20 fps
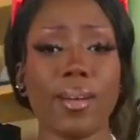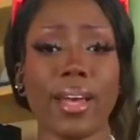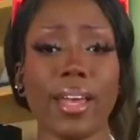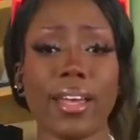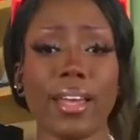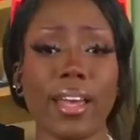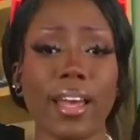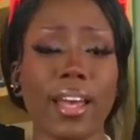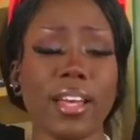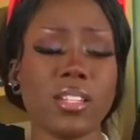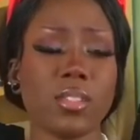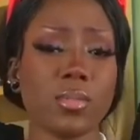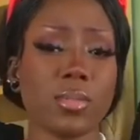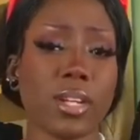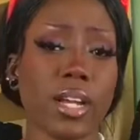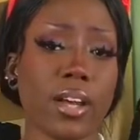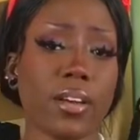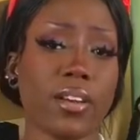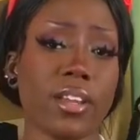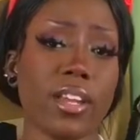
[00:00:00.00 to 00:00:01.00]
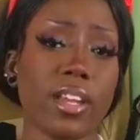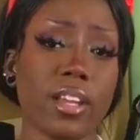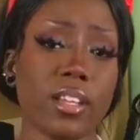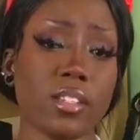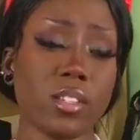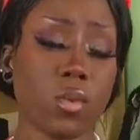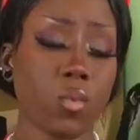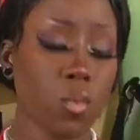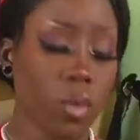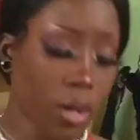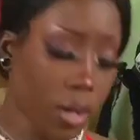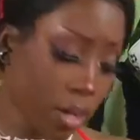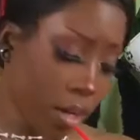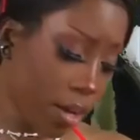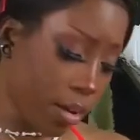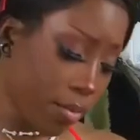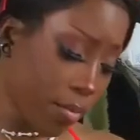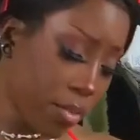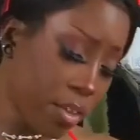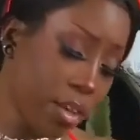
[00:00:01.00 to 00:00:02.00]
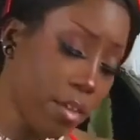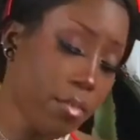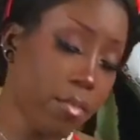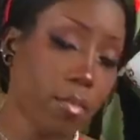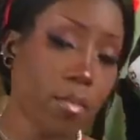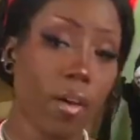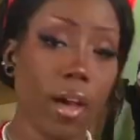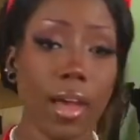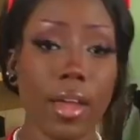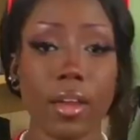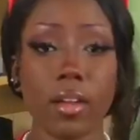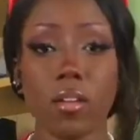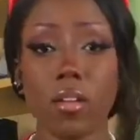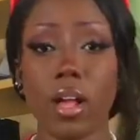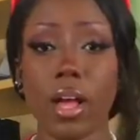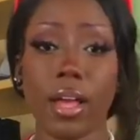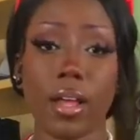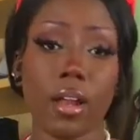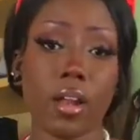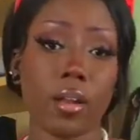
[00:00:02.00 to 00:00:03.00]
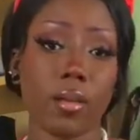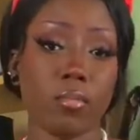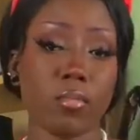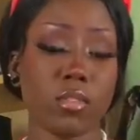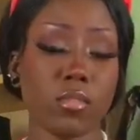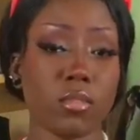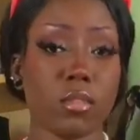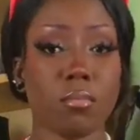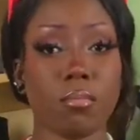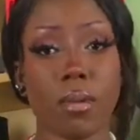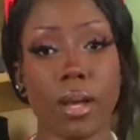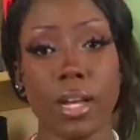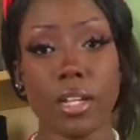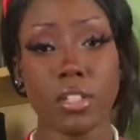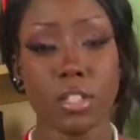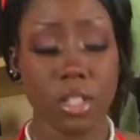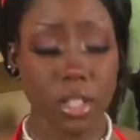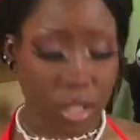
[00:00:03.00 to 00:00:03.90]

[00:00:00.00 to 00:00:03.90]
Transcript: guys, we're now getting into one of the final items from my SHEIN